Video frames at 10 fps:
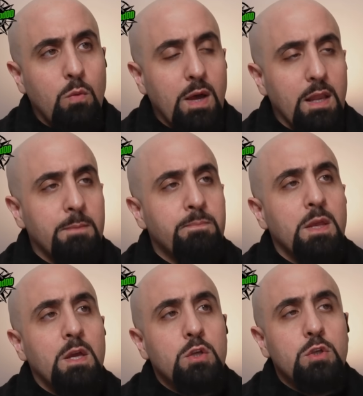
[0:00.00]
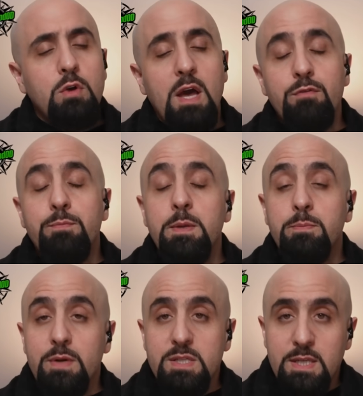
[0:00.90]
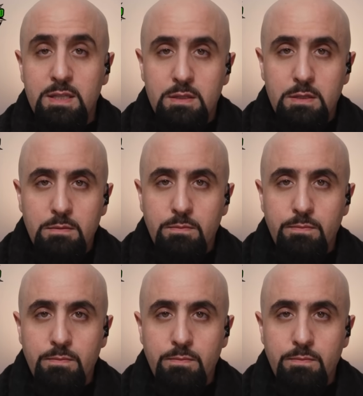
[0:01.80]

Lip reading: Well, you have been present